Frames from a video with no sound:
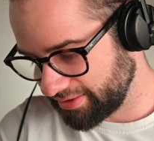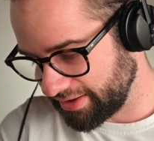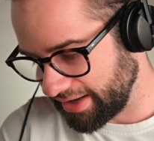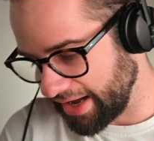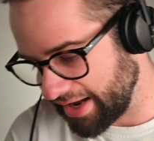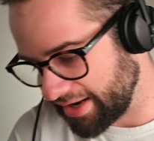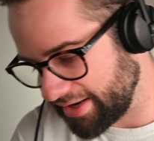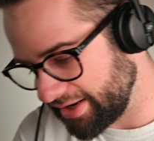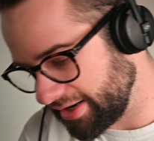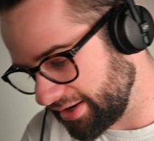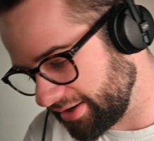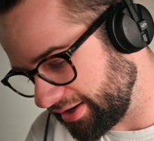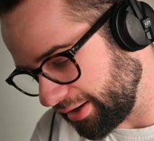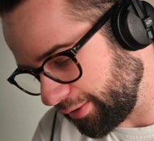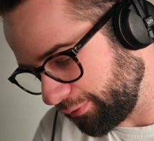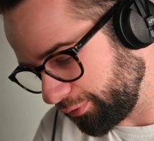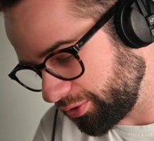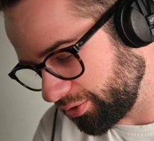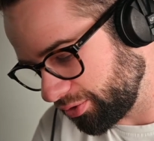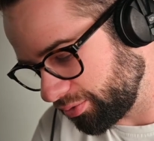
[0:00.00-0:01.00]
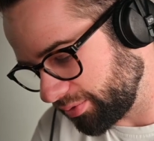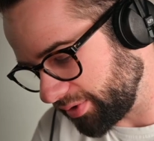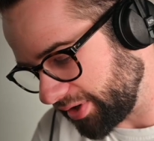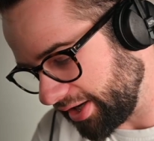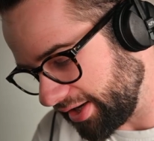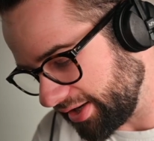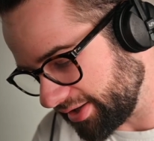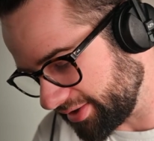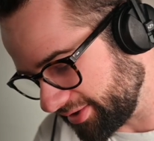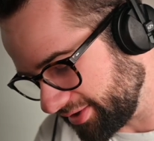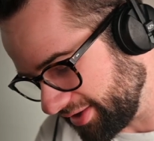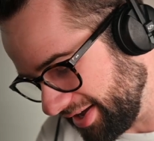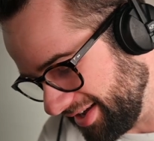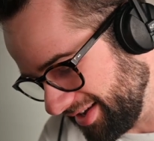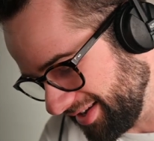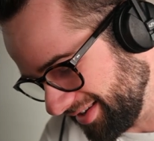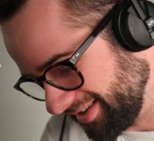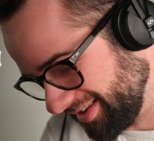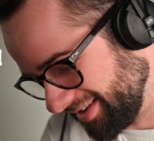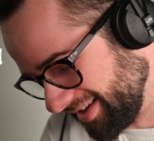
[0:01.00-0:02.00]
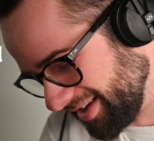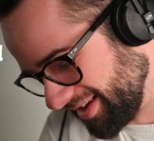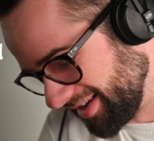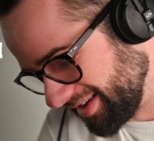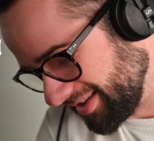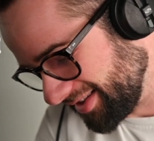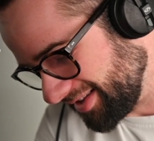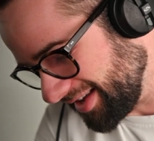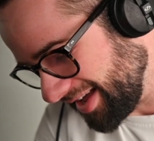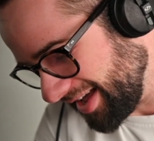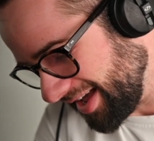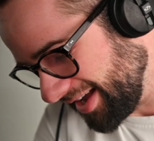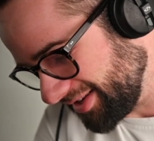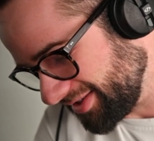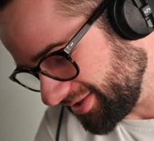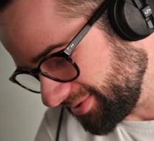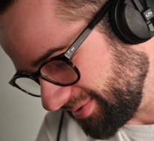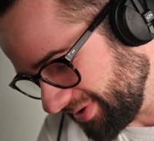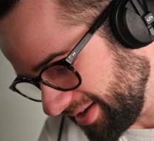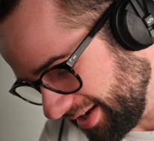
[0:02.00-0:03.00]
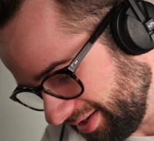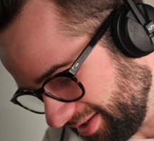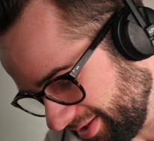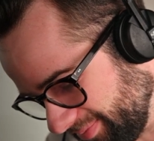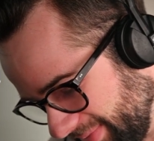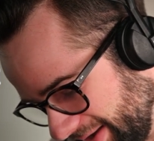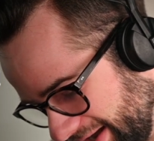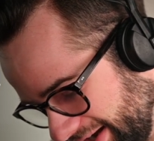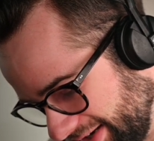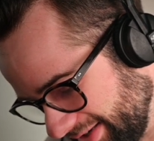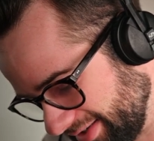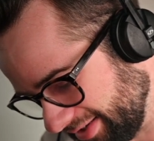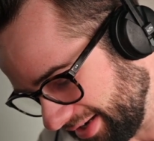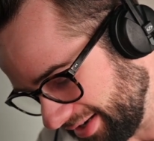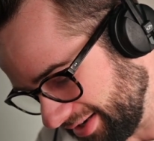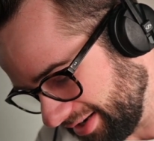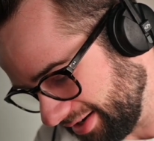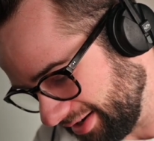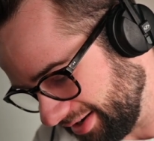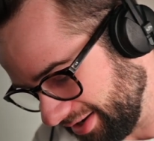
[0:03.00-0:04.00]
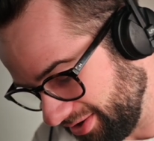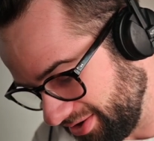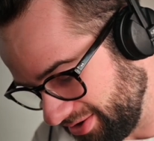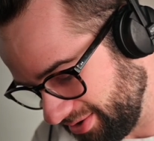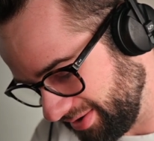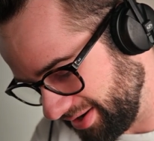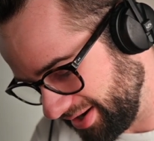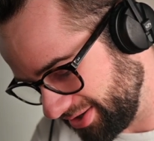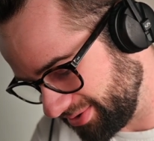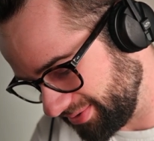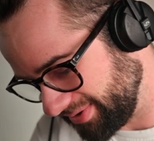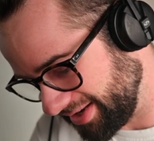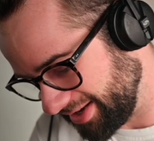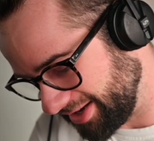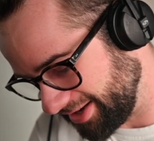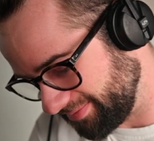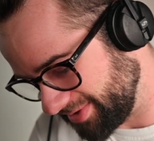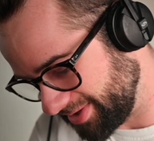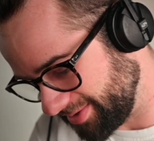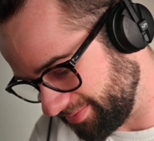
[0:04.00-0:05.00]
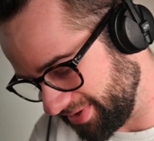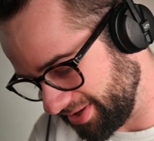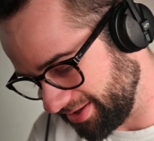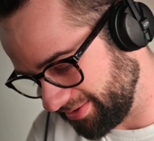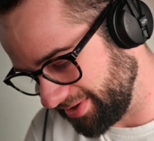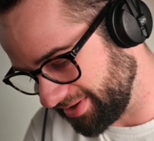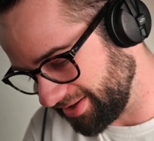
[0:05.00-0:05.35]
And then if you read the A2A specs and they're like, oh, A2A, MCP, we